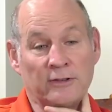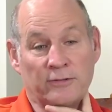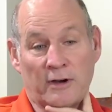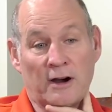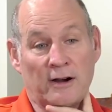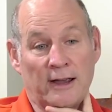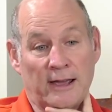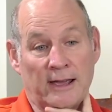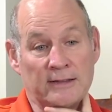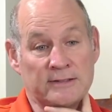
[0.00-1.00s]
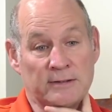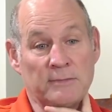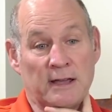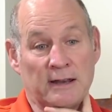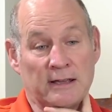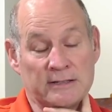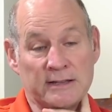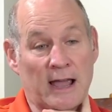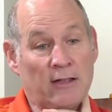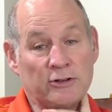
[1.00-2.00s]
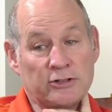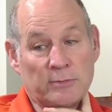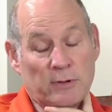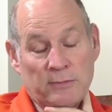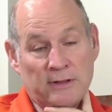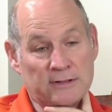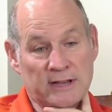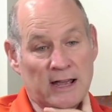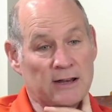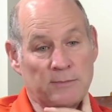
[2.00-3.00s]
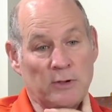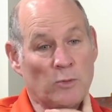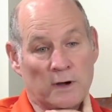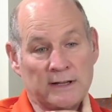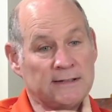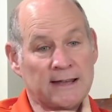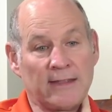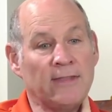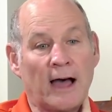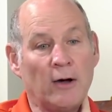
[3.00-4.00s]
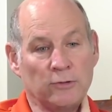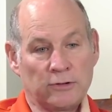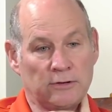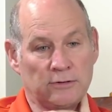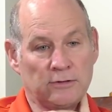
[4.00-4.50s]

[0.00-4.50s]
As far as him getting a scholarship, I mean, that's got to be one in 10,000.